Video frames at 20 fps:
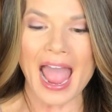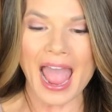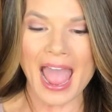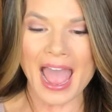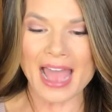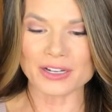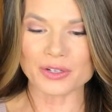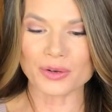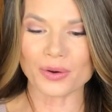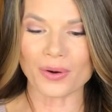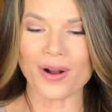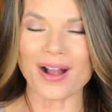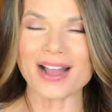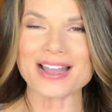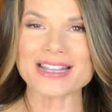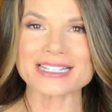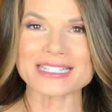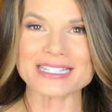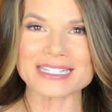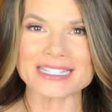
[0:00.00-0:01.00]
at
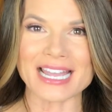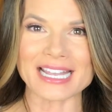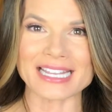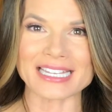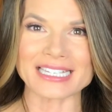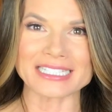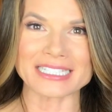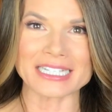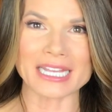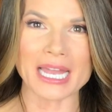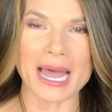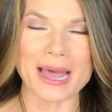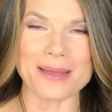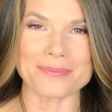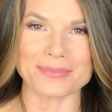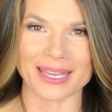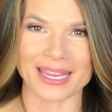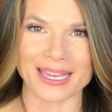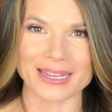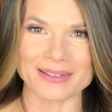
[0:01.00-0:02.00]
Christ's second
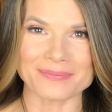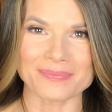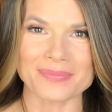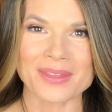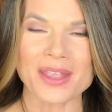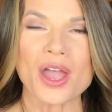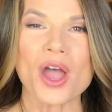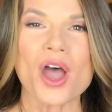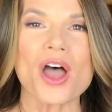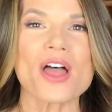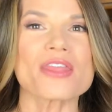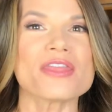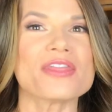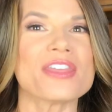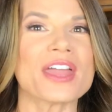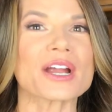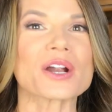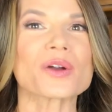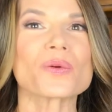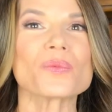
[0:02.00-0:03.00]
coming,
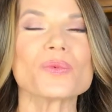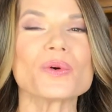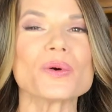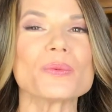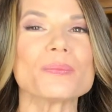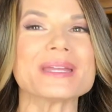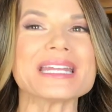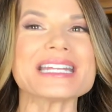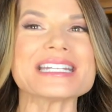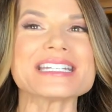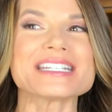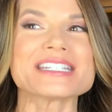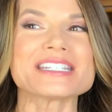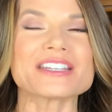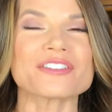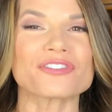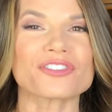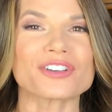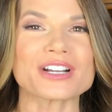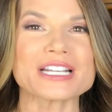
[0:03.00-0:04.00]
there will be
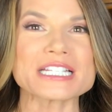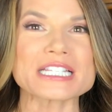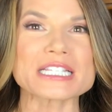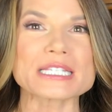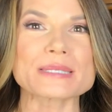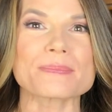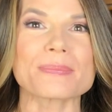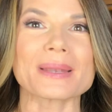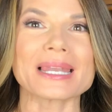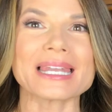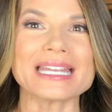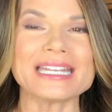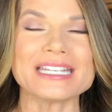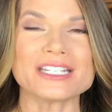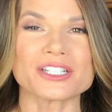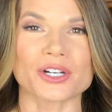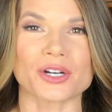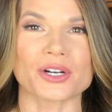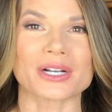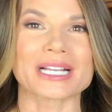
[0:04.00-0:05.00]
different
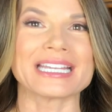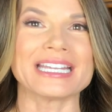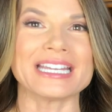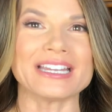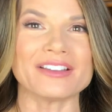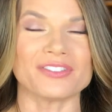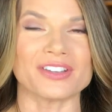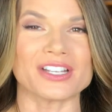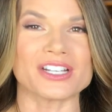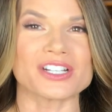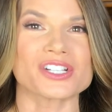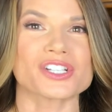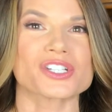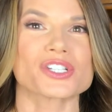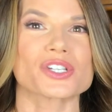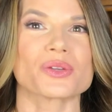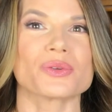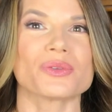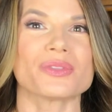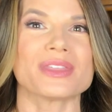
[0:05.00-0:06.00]
splendor given
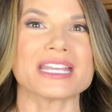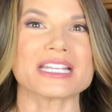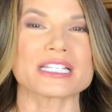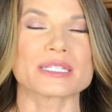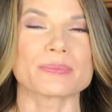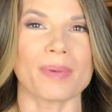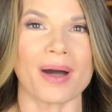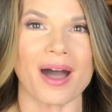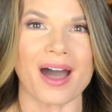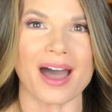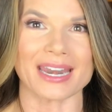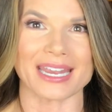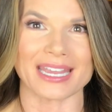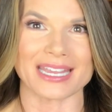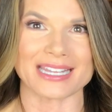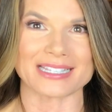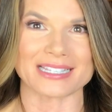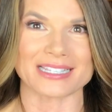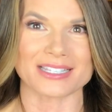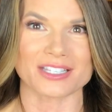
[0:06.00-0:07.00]
to these
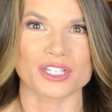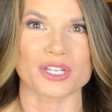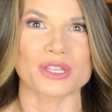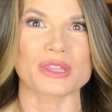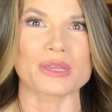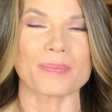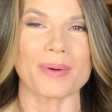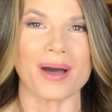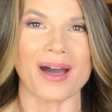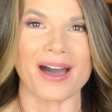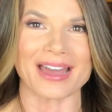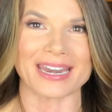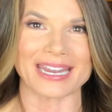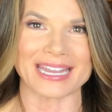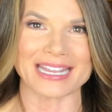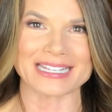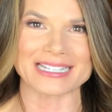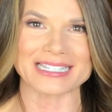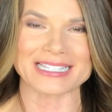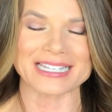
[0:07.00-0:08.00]
bodies, to the
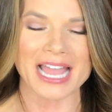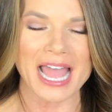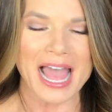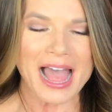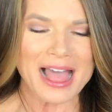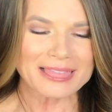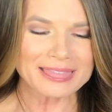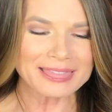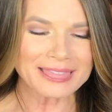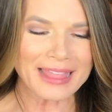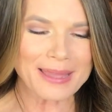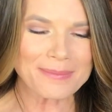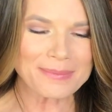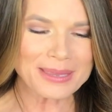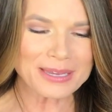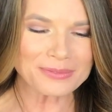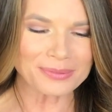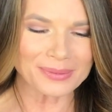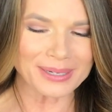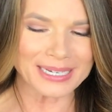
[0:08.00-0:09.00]
bodies. Let
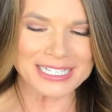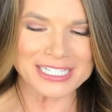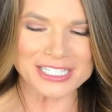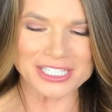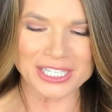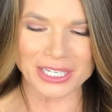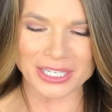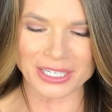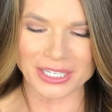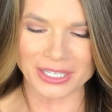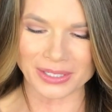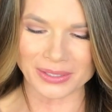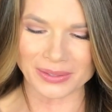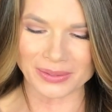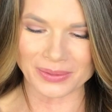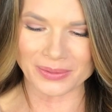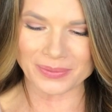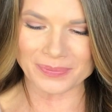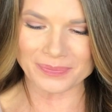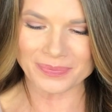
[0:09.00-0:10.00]
me read to
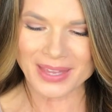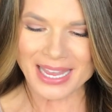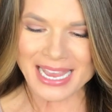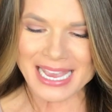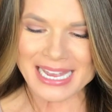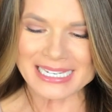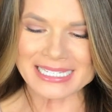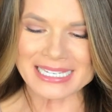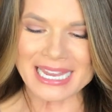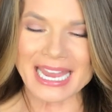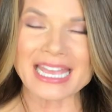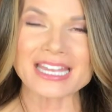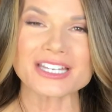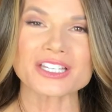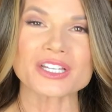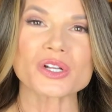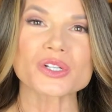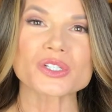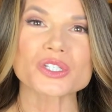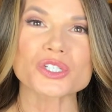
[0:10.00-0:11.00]
you
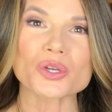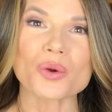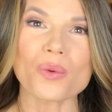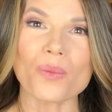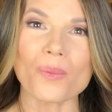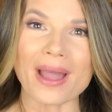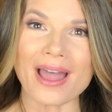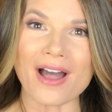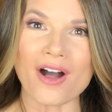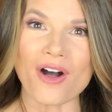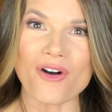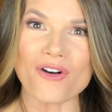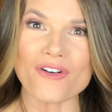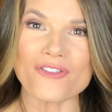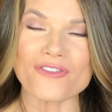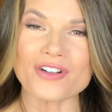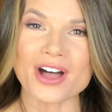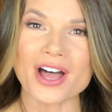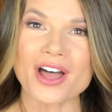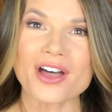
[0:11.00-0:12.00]
Daniel
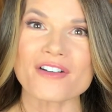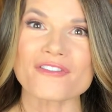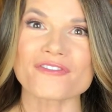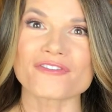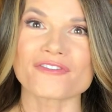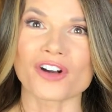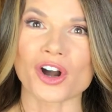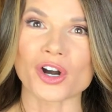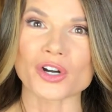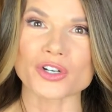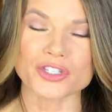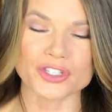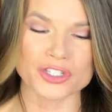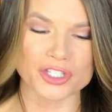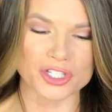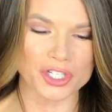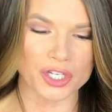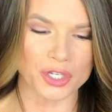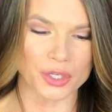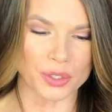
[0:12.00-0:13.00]
12,
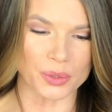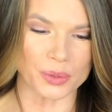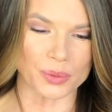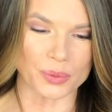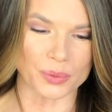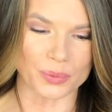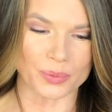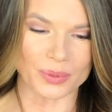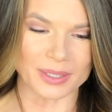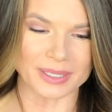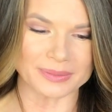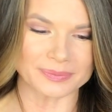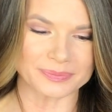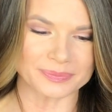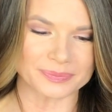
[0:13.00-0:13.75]
verse 2.